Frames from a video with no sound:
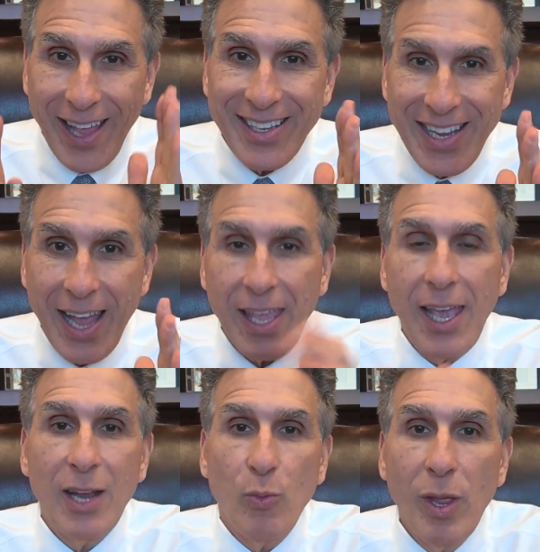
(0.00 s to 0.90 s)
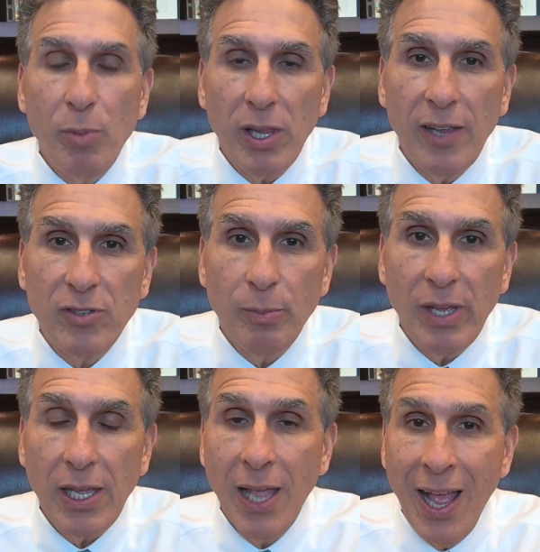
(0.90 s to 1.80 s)
That decade we believe to
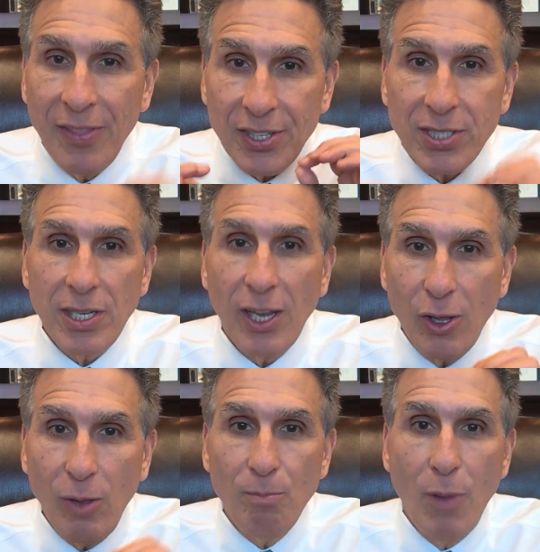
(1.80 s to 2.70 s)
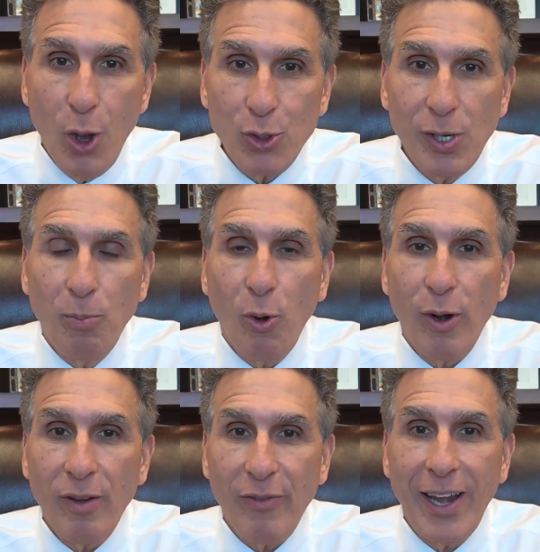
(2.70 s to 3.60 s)
be the single most
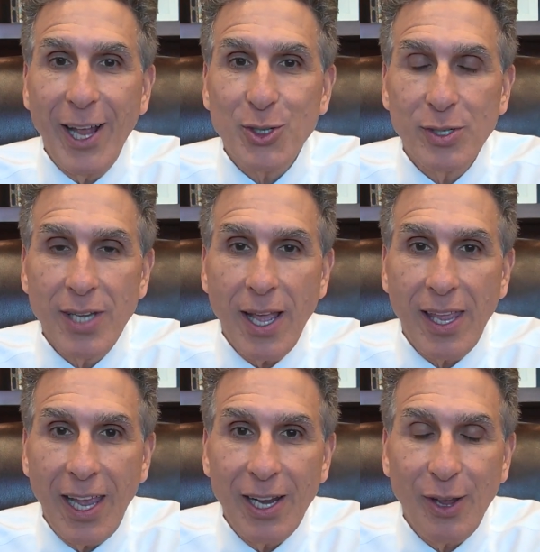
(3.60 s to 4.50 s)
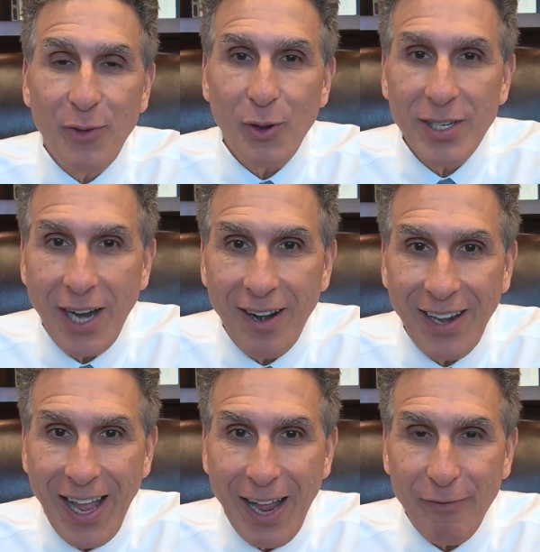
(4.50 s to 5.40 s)
important financial decade of your
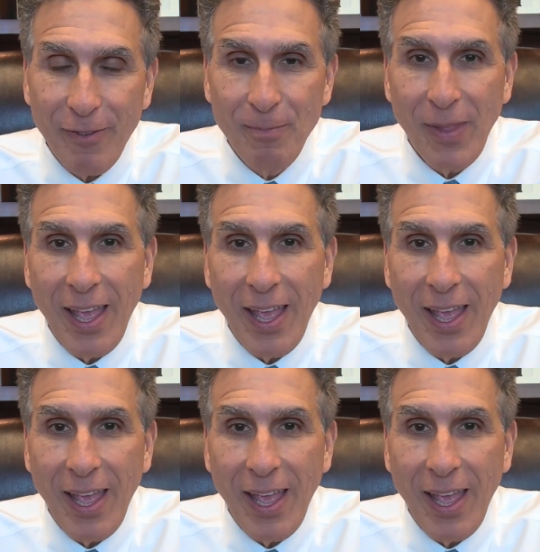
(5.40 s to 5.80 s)
entire life.